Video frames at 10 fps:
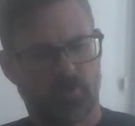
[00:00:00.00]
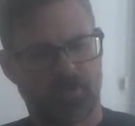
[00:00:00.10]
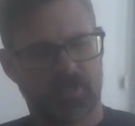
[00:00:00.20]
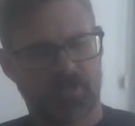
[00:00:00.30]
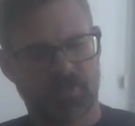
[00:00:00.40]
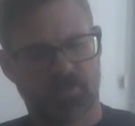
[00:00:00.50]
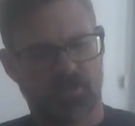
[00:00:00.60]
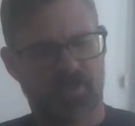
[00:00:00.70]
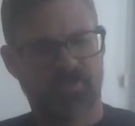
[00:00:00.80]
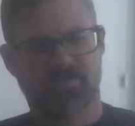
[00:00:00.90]
communication
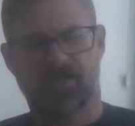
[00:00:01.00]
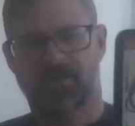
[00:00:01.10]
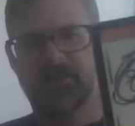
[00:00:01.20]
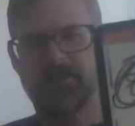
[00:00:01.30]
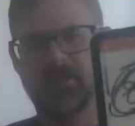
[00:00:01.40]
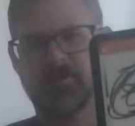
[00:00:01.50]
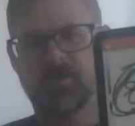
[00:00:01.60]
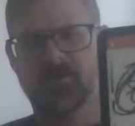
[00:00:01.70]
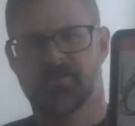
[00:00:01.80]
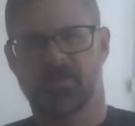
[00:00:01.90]
line setting and
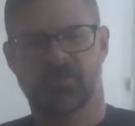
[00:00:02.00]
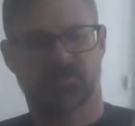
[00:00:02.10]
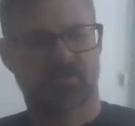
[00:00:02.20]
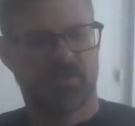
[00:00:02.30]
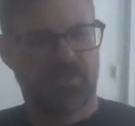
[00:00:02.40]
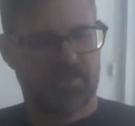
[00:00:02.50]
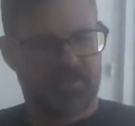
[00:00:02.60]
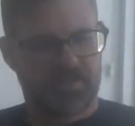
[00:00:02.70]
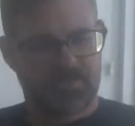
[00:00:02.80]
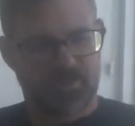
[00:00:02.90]
direct signals.
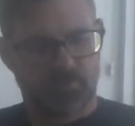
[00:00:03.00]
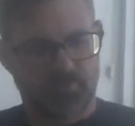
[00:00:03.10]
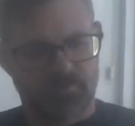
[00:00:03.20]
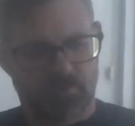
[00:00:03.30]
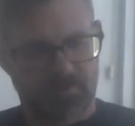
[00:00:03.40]
Now that opens all